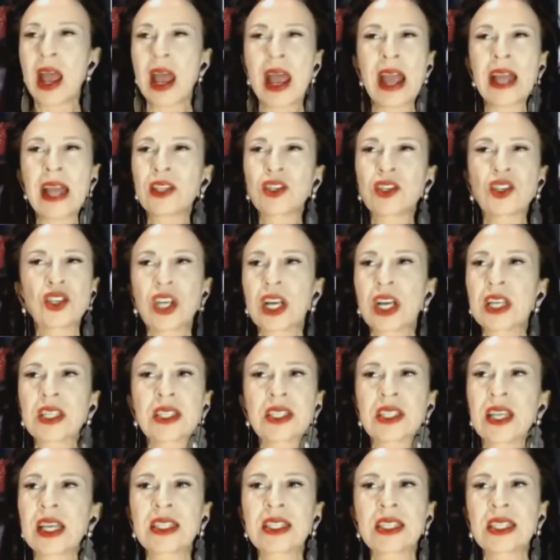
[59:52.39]
It's
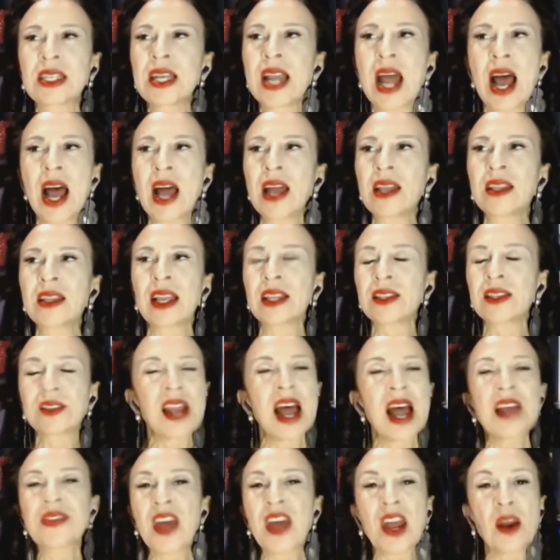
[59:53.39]
just, it's not
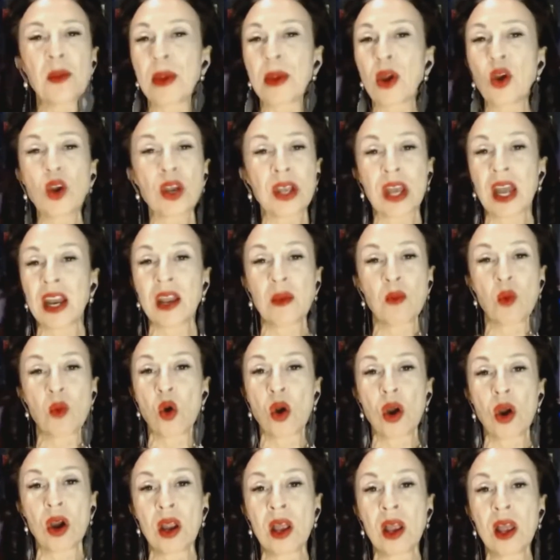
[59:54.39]
that America
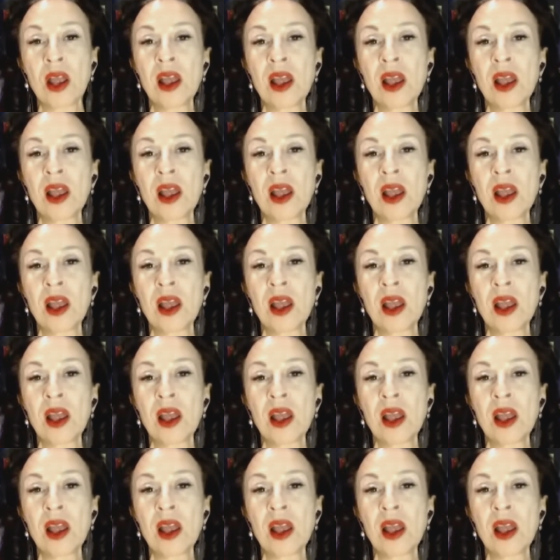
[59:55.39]
anymore.